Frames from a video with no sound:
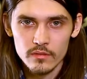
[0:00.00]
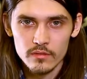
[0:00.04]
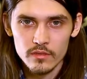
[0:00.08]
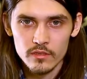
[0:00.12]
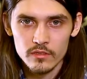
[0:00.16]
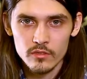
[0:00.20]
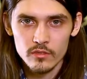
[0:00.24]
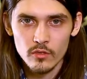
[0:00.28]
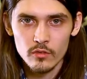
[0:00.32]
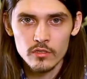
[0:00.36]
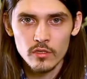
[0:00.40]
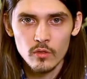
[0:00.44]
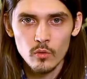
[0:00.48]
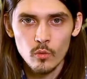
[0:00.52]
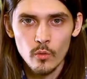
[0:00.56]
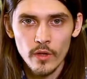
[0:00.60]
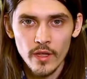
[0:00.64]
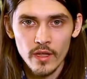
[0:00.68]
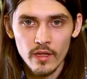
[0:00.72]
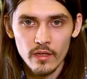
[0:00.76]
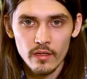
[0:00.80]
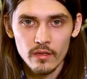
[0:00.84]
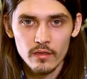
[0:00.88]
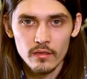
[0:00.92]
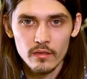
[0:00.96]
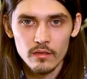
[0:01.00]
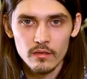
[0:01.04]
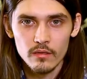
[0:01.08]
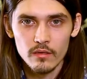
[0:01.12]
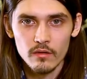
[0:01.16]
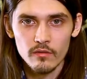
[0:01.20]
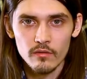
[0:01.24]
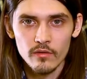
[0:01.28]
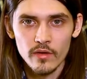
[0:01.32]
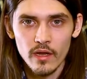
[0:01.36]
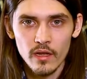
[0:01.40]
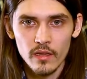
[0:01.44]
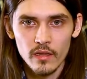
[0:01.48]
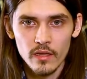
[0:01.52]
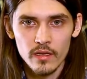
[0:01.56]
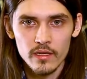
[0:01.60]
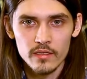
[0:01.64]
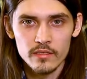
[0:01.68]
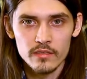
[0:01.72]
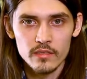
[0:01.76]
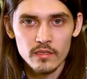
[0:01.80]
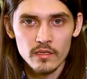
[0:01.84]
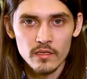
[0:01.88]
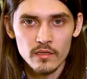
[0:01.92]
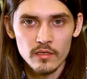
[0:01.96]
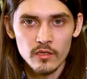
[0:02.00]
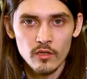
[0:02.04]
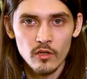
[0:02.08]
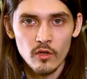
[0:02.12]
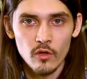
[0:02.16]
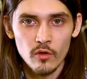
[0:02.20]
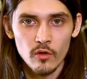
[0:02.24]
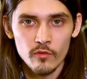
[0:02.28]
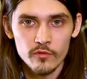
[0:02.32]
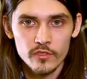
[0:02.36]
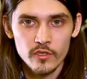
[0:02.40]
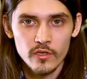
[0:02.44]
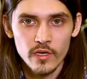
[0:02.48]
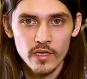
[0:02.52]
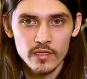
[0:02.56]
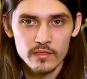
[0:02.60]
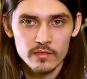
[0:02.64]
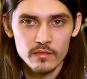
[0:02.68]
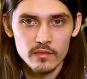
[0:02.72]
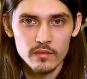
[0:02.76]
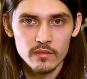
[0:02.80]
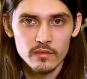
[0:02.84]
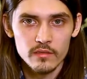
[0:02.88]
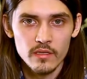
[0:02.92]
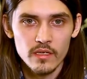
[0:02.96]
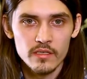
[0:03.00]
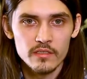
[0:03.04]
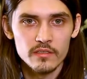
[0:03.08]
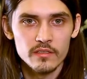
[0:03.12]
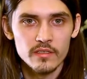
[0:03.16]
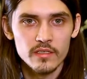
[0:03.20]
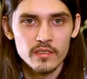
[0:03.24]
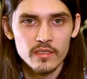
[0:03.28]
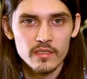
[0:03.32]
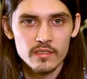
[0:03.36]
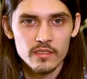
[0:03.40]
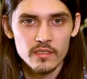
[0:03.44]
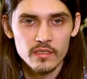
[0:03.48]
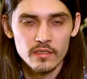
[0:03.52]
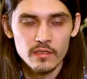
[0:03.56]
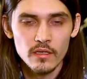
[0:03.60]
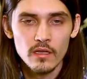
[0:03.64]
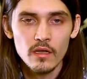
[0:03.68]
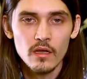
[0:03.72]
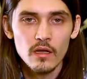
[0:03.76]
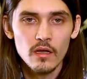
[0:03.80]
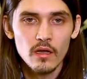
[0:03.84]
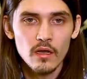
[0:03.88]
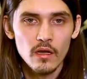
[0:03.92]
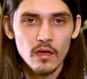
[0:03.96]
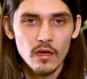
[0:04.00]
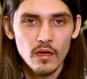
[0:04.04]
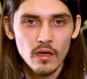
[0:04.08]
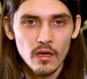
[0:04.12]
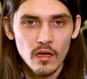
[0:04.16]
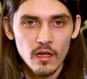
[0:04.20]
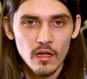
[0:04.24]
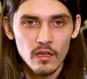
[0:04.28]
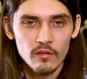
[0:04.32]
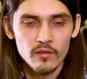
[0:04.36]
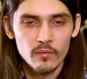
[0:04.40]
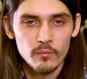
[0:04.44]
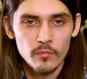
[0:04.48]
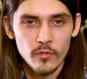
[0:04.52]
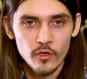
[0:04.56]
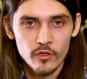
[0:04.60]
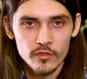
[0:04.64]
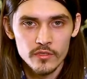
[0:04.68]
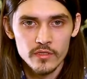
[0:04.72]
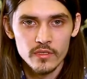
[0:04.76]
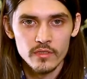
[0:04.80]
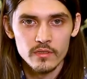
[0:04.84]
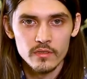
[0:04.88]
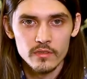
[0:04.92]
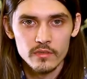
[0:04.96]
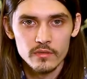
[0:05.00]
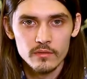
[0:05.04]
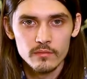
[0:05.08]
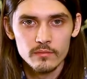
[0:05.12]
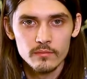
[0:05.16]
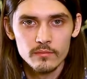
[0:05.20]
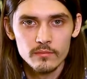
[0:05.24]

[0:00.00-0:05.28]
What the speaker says: The total weight of halides in the Earth's crust doesn't exceed 0.5%.